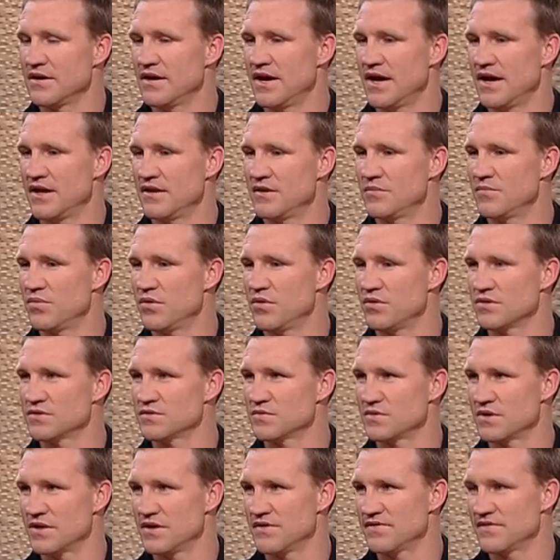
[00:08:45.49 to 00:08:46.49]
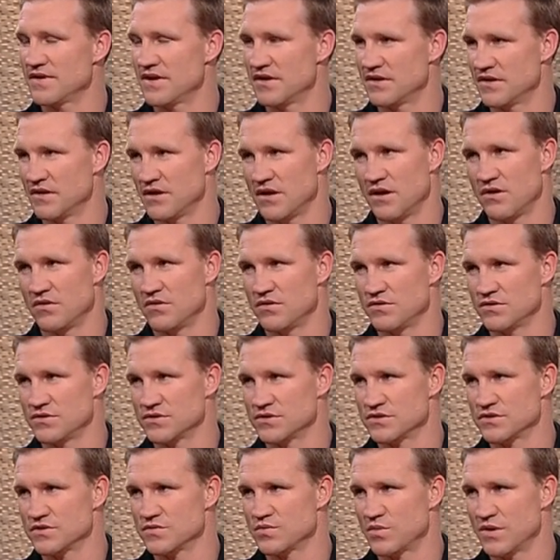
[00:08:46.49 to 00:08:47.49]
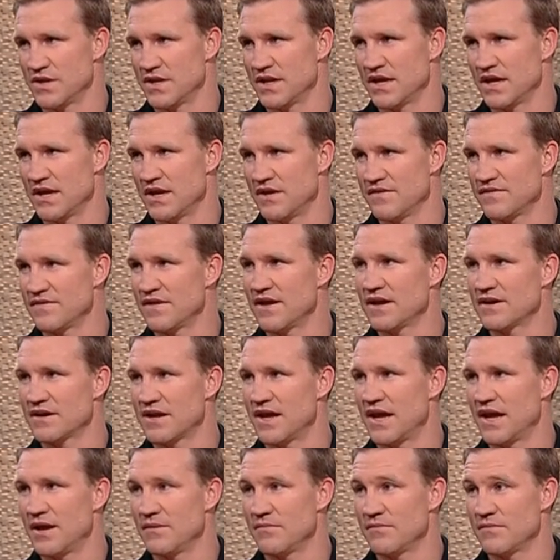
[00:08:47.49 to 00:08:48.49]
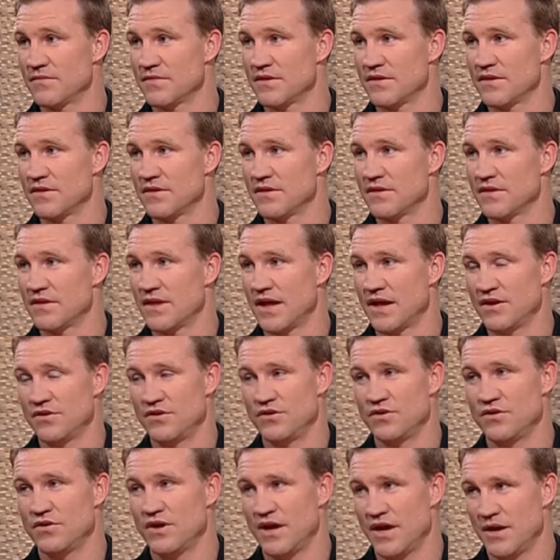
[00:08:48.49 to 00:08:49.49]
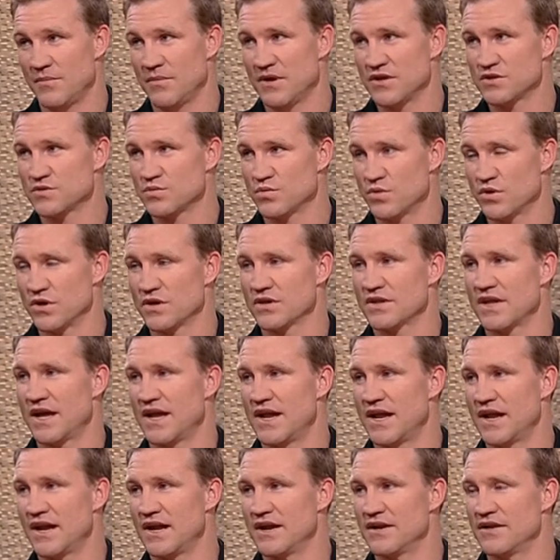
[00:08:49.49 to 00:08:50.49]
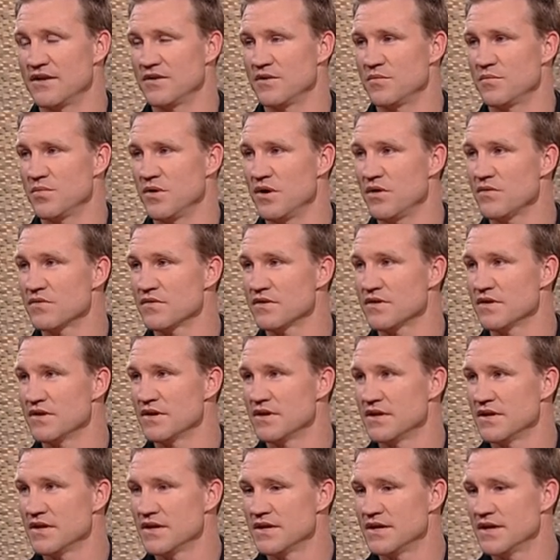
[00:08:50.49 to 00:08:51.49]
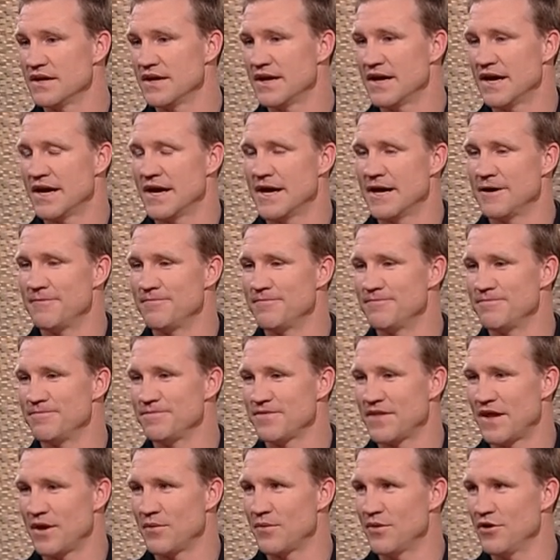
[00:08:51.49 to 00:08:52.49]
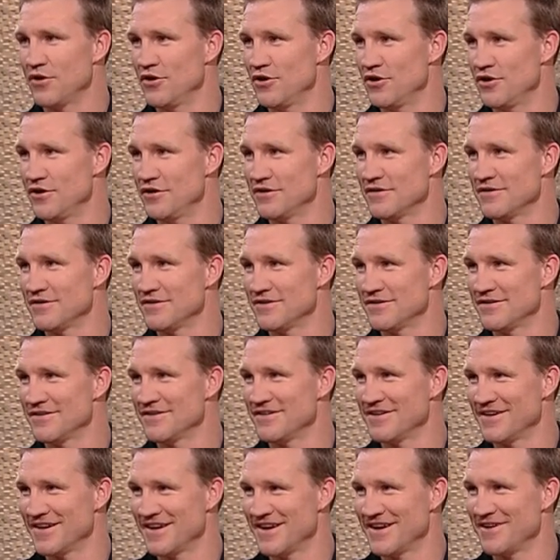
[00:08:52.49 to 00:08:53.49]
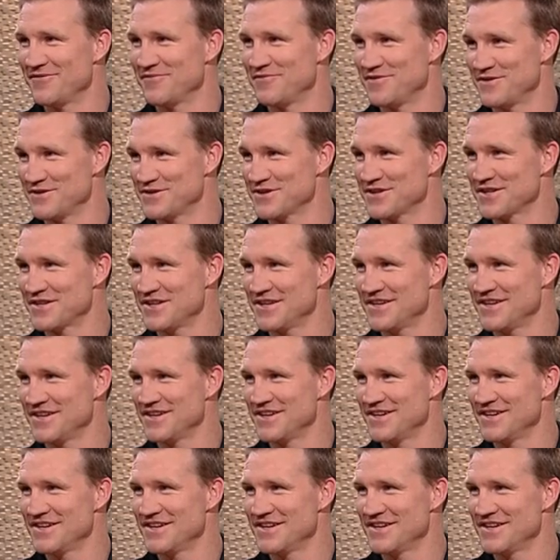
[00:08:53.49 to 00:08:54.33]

And the boys were left under no illusions when they left that camp. They knew how much work they had under the belt. Um, they were hurt uh, physically,